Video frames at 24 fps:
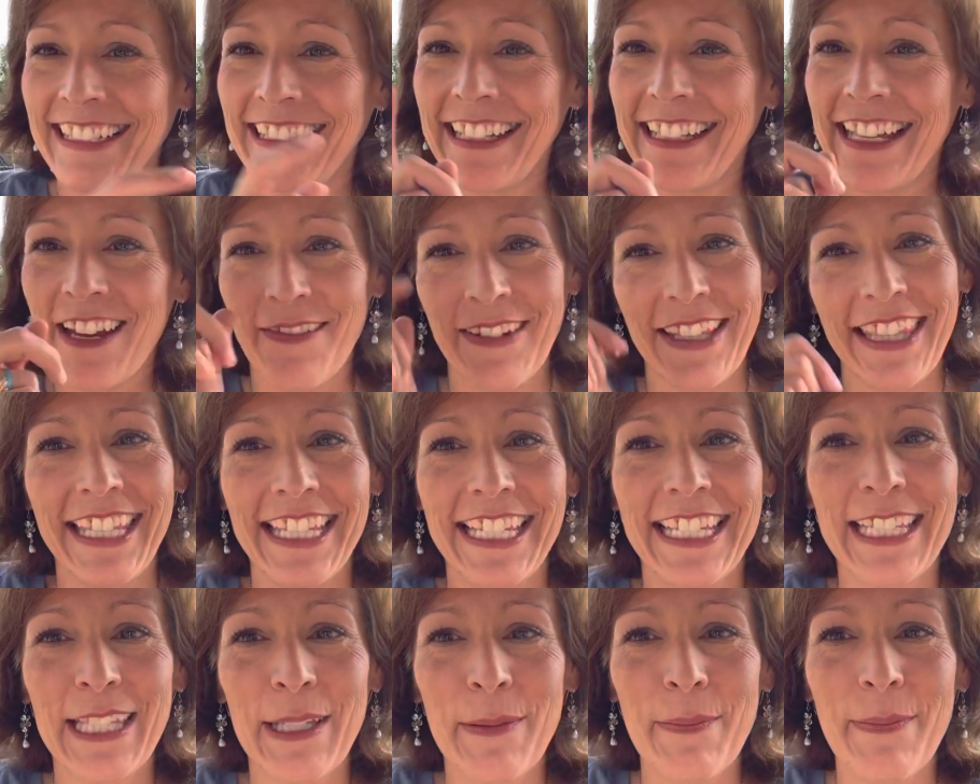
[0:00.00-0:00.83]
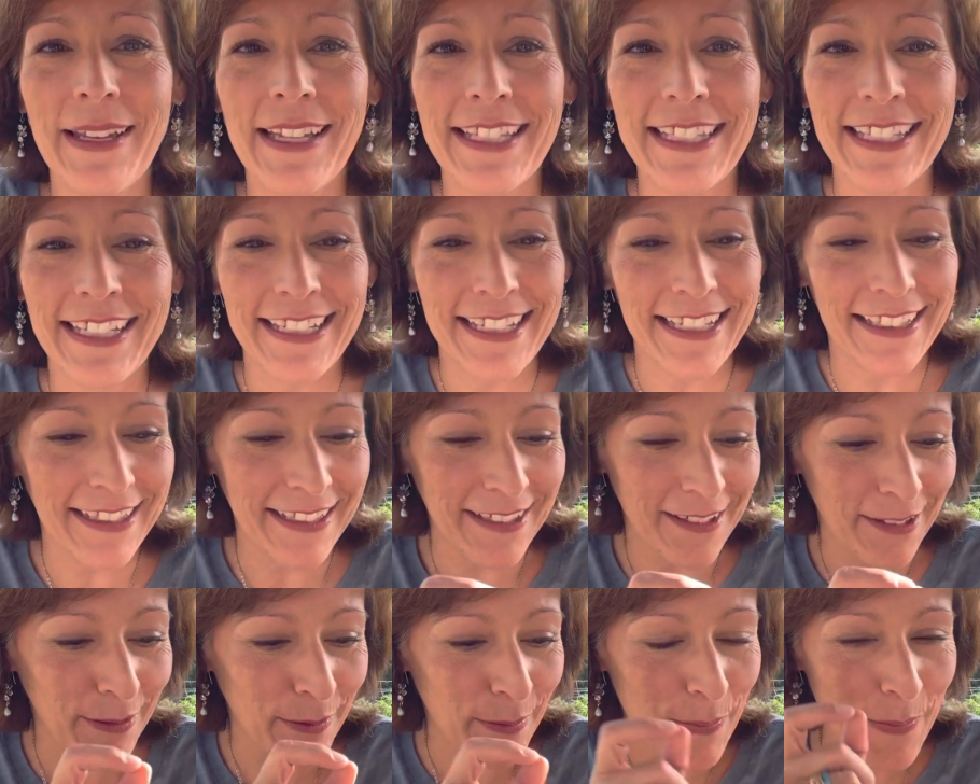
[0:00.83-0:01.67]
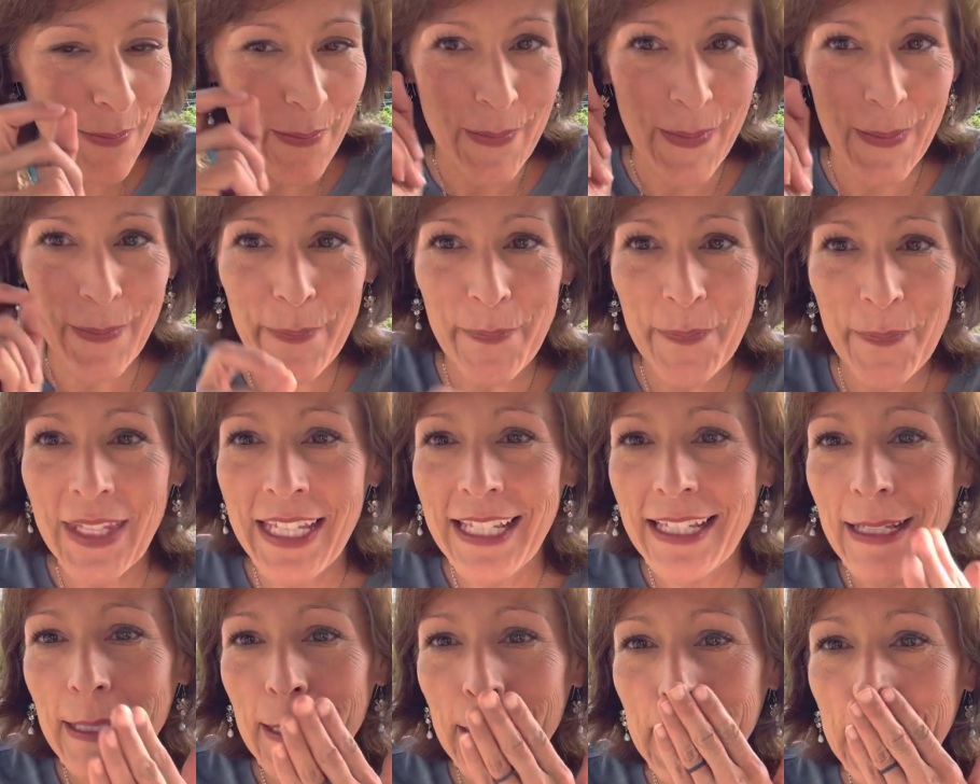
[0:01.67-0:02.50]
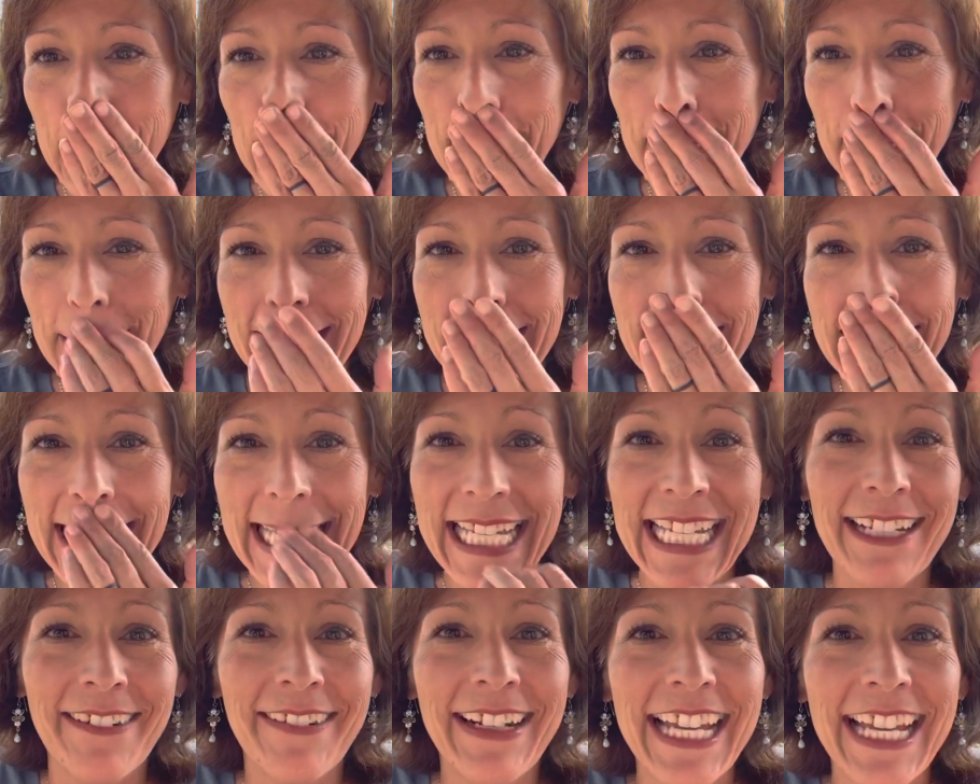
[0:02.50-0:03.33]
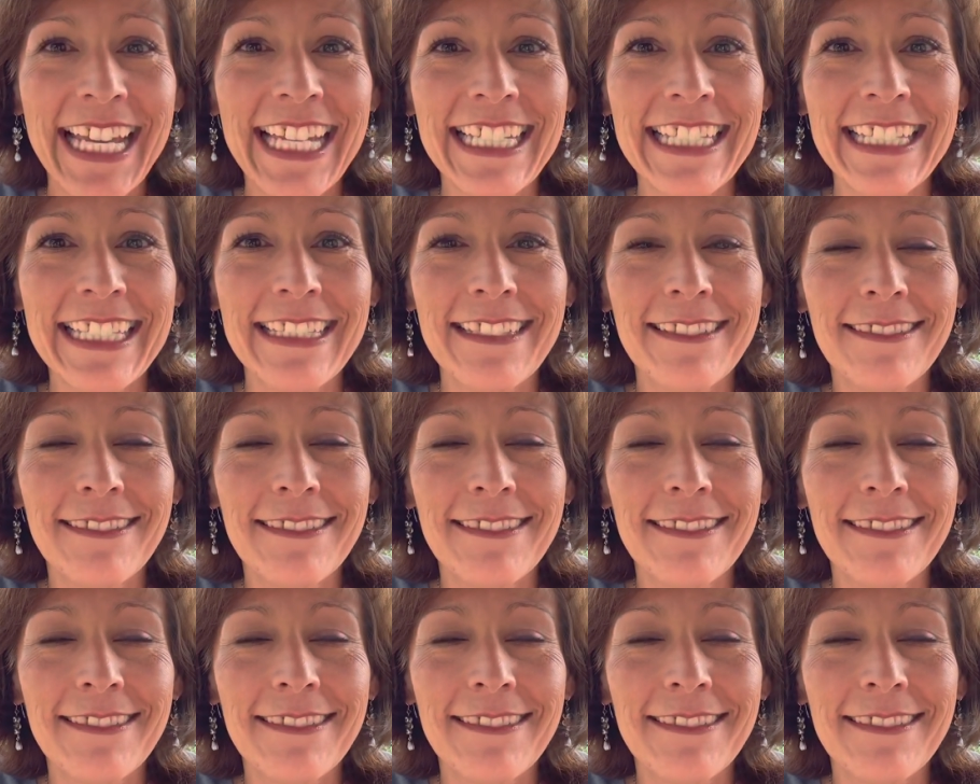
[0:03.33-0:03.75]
Everything is a message, a little thing, right?